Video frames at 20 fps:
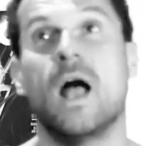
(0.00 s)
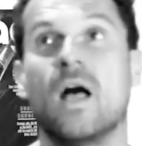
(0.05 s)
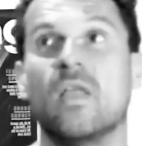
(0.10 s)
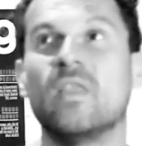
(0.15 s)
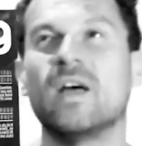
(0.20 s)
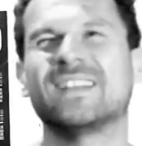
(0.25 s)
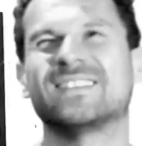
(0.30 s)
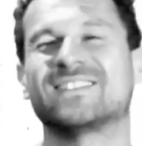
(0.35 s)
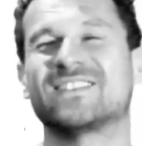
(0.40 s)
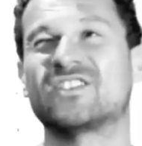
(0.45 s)

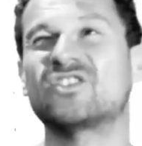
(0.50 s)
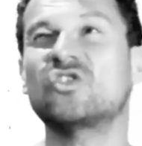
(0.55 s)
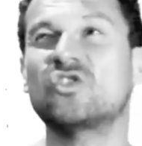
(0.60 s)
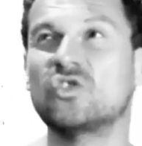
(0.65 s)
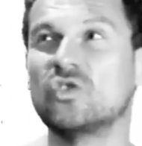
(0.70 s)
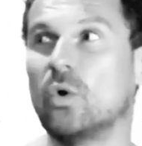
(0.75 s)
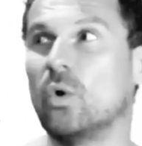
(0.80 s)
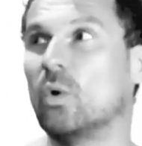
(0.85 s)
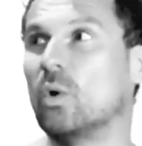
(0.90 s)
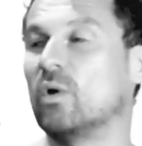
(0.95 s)
And that's
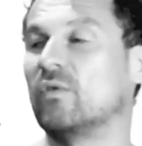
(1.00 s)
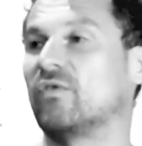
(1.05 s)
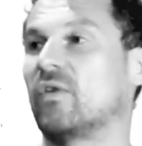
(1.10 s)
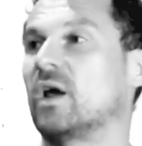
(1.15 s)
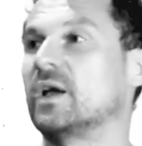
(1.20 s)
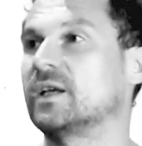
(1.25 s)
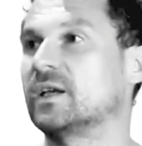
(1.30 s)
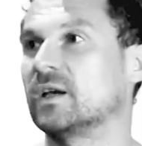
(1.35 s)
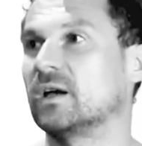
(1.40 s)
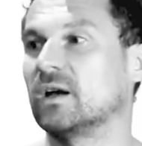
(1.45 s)
sort of
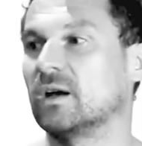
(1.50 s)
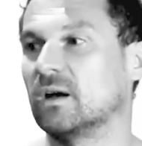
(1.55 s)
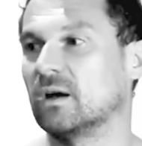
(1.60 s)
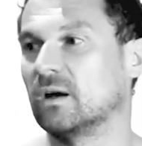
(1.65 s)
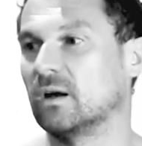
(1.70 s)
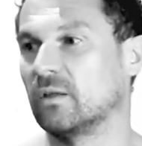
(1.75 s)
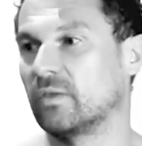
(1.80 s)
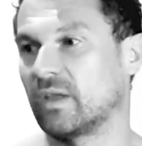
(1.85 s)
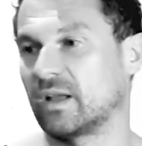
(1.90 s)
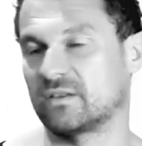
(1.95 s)
like
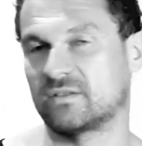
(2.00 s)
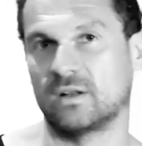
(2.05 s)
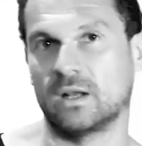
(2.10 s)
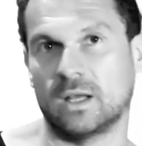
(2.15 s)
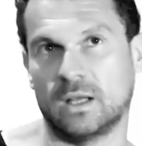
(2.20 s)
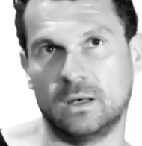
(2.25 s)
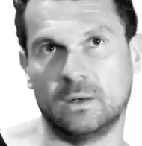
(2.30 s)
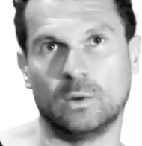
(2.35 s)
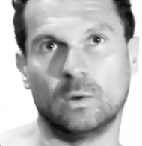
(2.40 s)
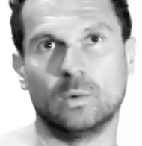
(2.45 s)
that's
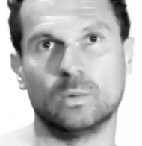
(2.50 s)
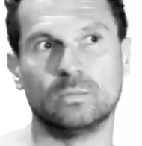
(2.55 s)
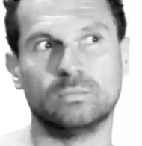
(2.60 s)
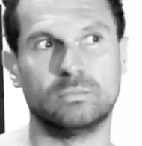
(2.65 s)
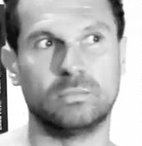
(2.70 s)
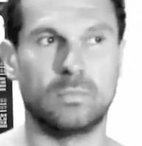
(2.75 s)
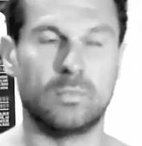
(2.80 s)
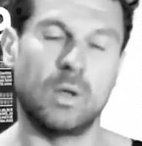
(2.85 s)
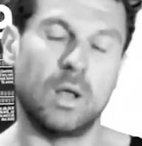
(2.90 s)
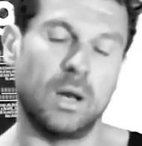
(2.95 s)
like a little
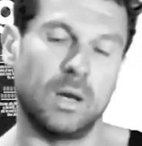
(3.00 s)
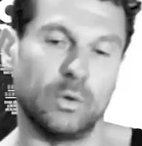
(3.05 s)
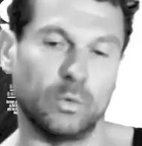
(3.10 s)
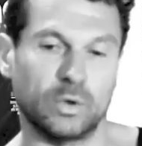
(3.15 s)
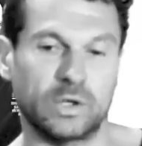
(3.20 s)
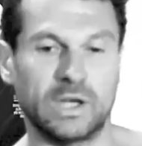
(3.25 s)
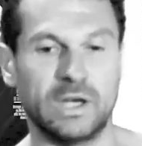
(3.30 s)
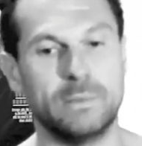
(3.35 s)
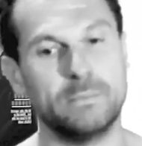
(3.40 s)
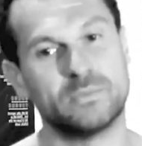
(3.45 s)

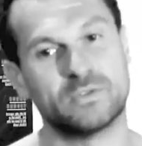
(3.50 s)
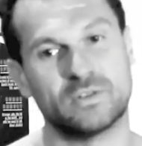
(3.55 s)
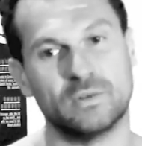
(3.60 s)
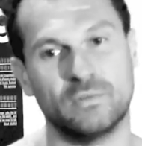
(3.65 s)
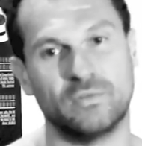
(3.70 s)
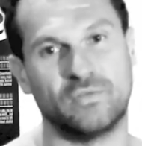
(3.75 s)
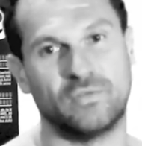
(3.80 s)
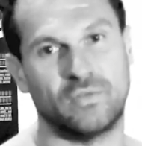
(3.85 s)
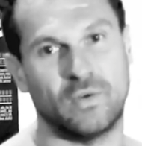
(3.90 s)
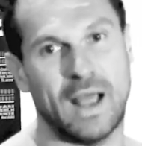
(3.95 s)
glimpse
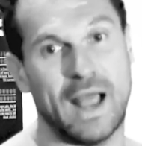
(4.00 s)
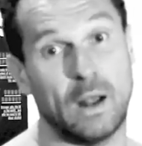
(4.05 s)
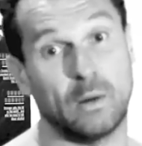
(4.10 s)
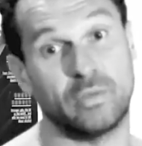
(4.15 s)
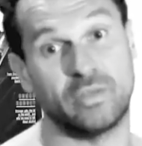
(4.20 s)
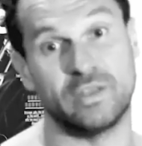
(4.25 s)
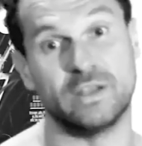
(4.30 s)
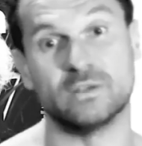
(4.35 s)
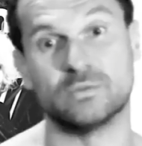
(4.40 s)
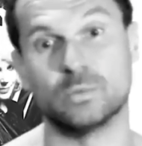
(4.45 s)
of how
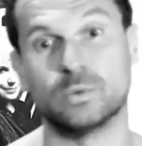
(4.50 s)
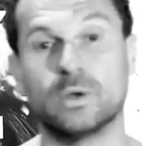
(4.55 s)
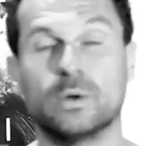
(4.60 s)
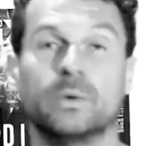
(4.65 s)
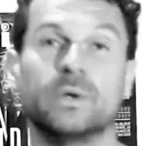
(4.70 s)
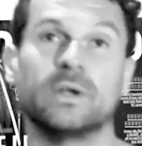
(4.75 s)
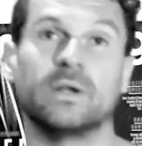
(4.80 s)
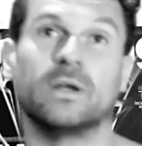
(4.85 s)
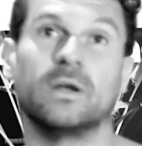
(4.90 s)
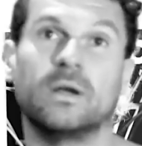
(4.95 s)
things were
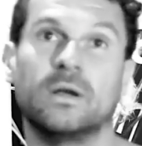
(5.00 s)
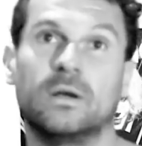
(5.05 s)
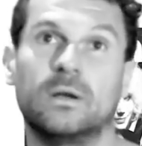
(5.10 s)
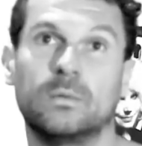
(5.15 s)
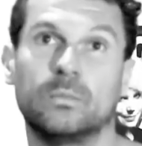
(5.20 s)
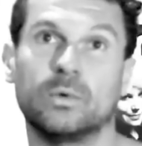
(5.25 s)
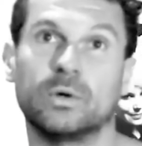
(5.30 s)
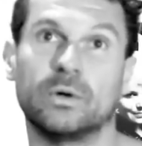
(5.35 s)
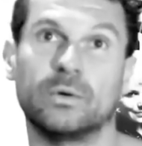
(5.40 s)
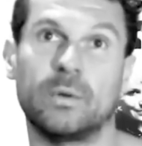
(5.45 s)
going
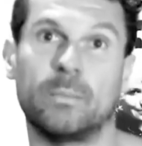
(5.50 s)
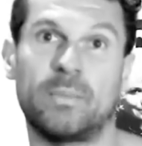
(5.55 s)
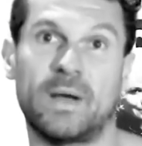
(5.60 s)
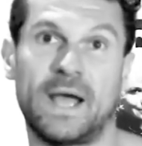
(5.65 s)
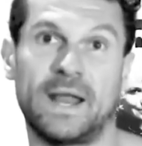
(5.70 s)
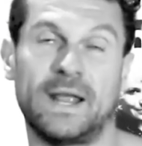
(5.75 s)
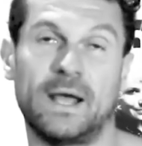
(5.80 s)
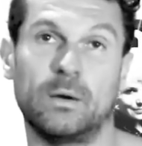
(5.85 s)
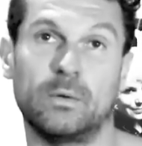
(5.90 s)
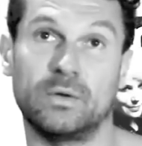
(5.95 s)
to
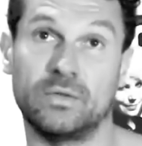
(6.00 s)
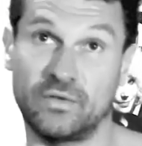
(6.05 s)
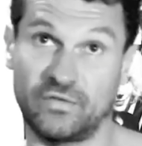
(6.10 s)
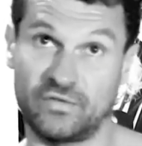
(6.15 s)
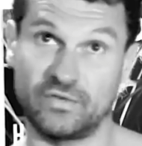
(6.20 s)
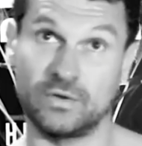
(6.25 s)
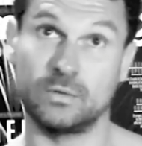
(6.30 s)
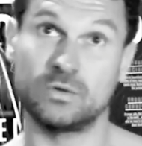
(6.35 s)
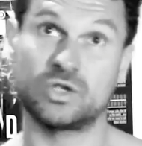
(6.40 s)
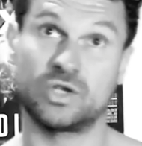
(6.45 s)
pan out in the
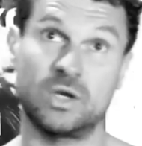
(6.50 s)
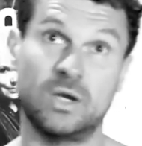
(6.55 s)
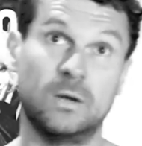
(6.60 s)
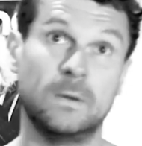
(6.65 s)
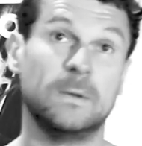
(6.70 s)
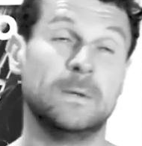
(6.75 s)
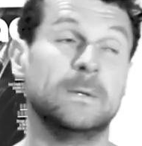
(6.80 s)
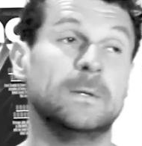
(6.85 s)
future.